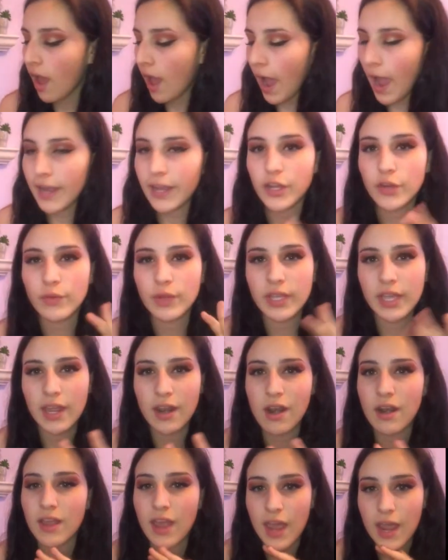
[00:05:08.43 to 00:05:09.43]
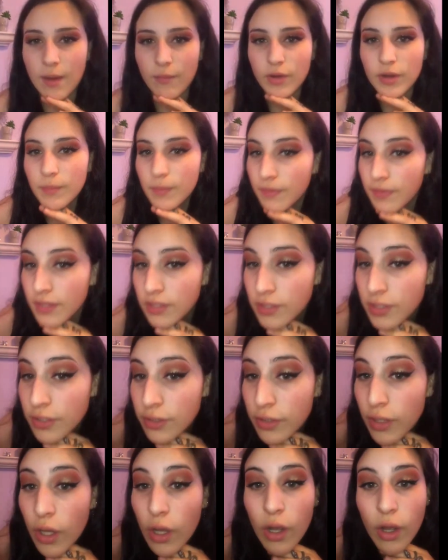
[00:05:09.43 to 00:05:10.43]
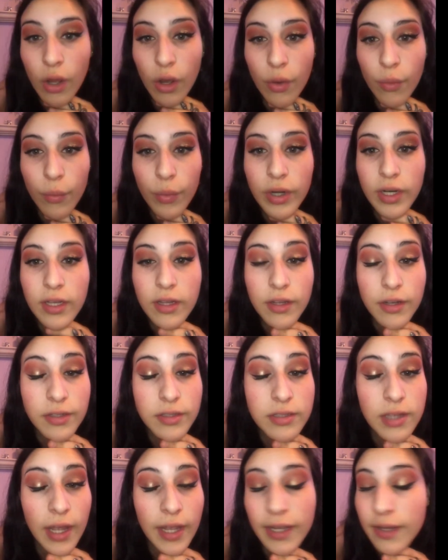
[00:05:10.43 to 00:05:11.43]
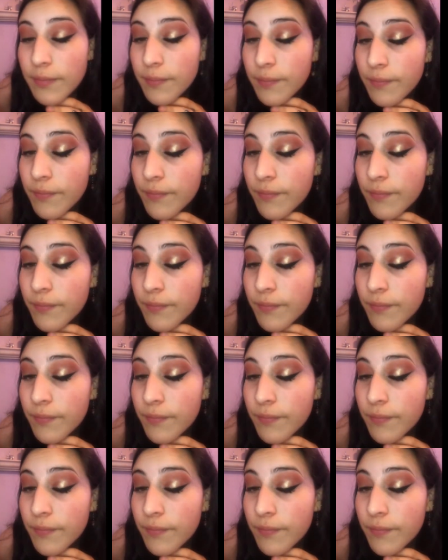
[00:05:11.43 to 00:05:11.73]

I couldn't really get it on camera, but this is what it looks like.